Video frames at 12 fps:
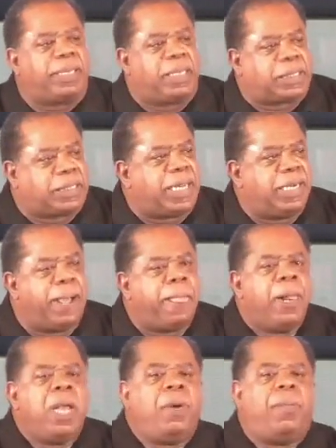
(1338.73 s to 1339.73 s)
about this Sunday.
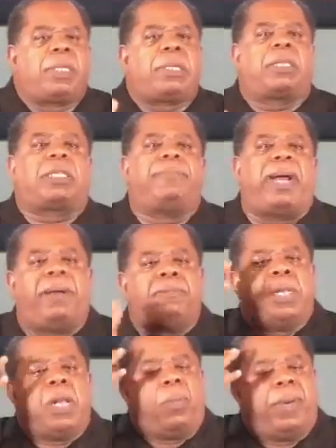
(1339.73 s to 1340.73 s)
We talked about
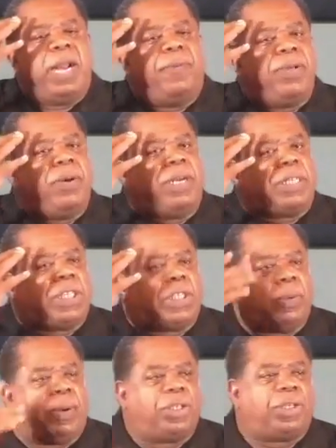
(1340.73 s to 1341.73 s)
whenever you're in a
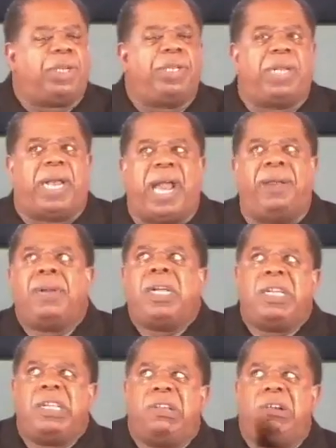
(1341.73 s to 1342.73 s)
situation in your life,
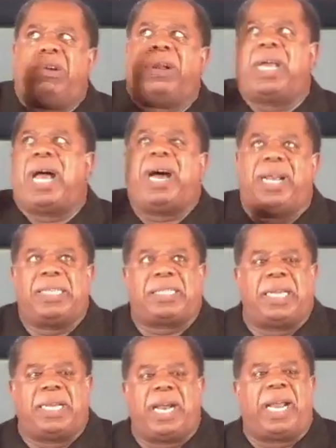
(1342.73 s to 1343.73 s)
then you go to God and
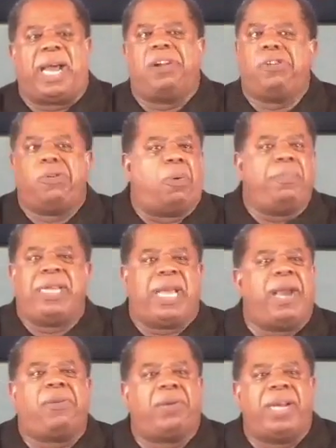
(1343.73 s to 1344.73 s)
say, God, how do you want me
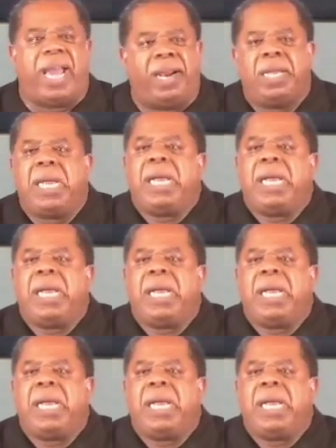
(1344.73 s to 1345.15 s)
to handle that?